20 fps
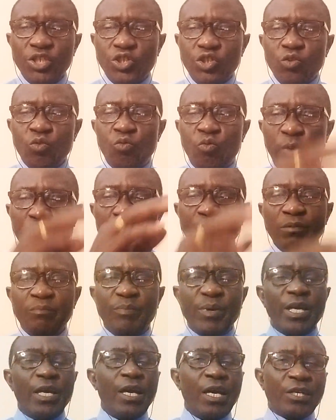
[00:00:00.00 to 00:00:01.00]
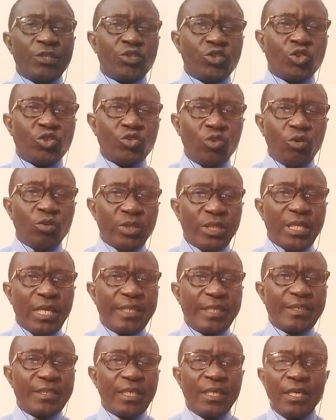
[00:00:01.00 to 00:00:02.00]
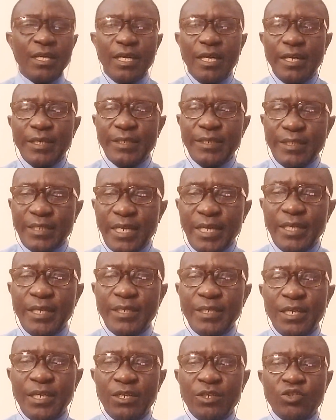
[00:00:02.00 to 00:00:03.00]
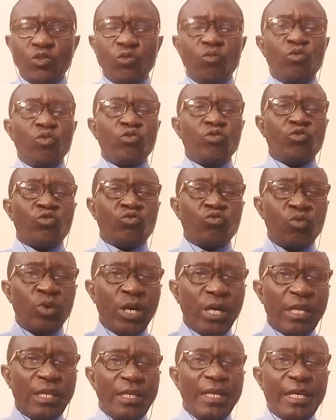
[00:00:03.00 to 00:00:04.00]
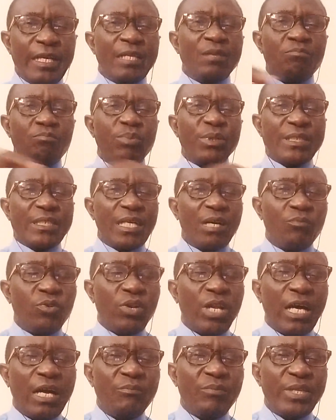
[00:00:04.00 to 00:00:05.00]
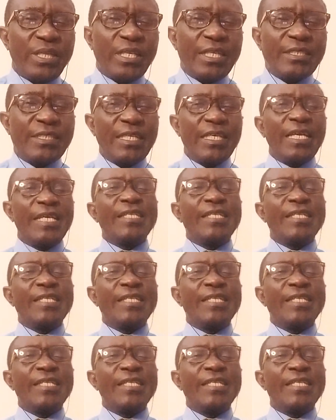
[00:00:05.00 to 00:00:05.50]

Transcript: You will be exalted and then you will dwell in peaceable habitation.